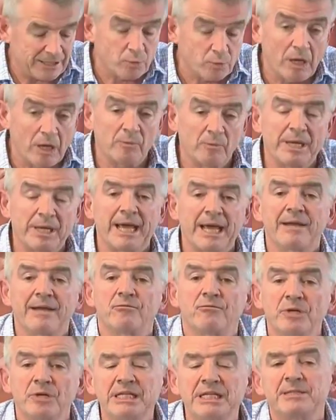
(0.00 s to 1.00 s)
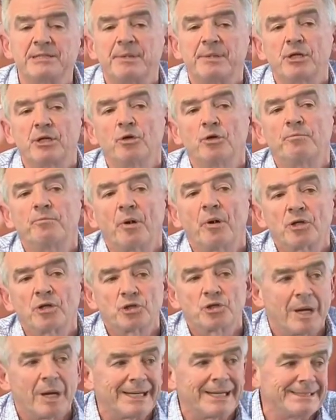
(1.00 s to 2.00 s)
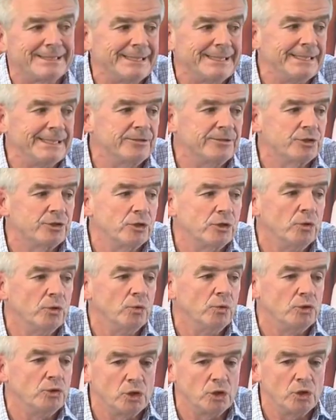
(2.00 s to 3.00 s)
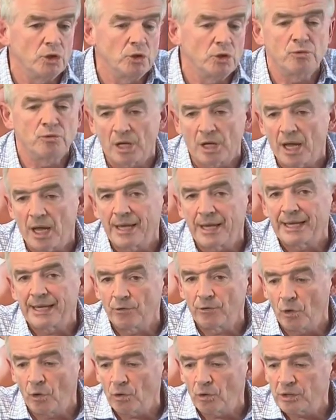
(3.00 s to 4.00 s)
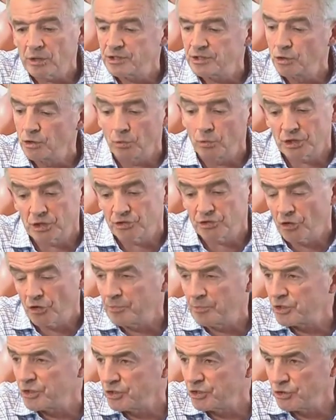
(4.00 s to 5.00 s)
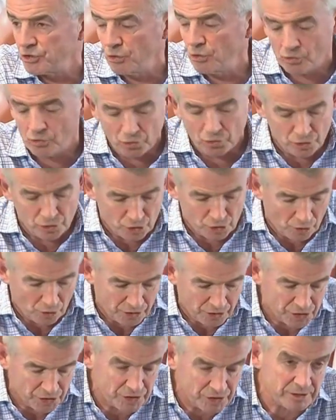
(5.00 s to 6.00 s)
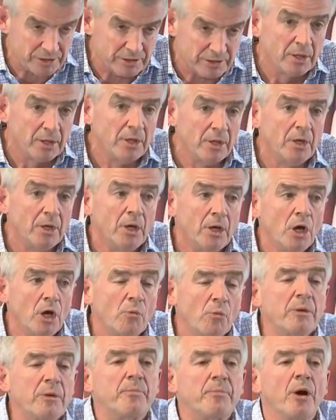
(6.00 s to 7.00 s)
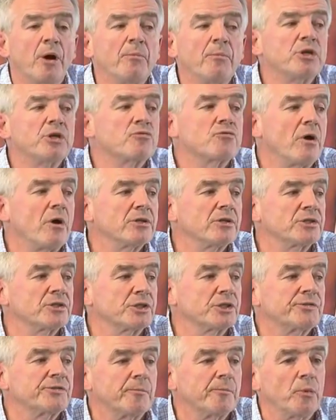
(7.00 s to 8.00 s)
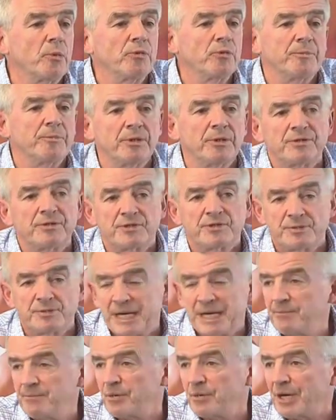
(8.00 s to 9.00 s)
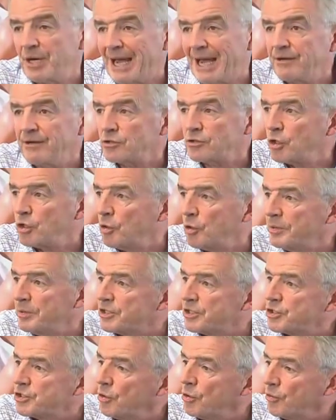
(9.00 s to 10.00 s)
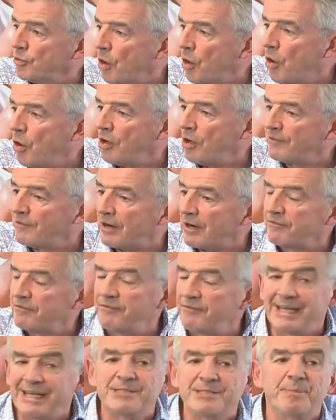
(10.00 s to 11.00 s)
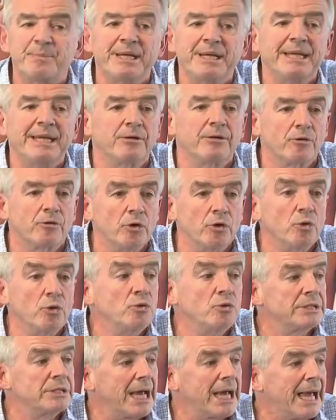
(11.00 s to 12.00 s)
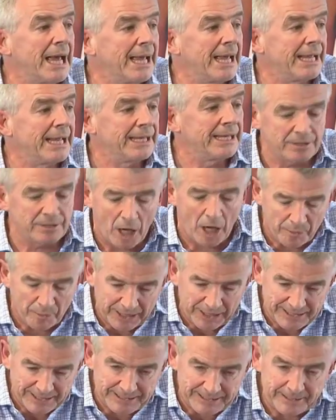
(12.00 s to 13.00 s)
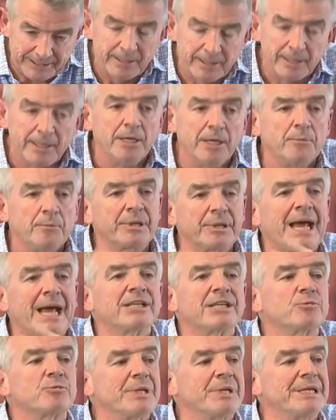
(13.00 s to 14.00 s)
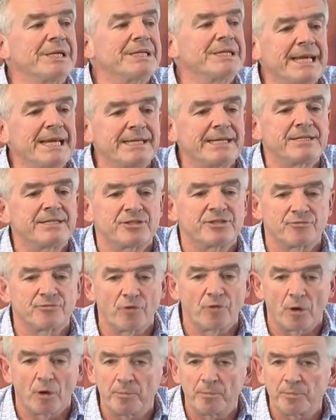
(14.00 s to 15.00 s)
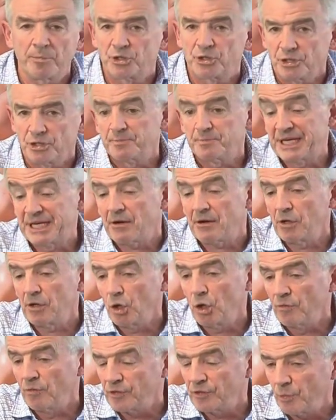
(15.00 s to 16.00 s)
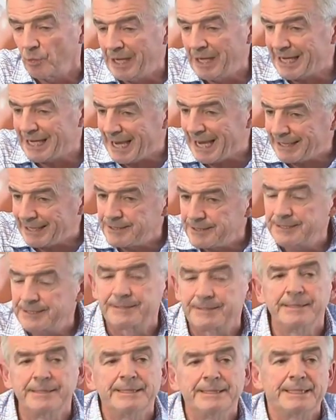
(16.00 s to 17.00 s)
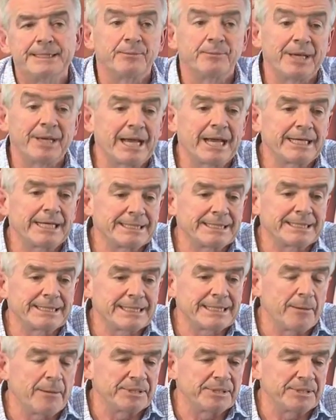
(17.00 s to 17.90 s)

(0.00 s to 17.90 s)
while we had reasonably good punctuality through June, July, and August, no disruptions, no crew shortages. We published rosters for both the month of September and October that showed all of our flights being crewed and operated. But as we take disruptions, particularly over the weekends, we had examples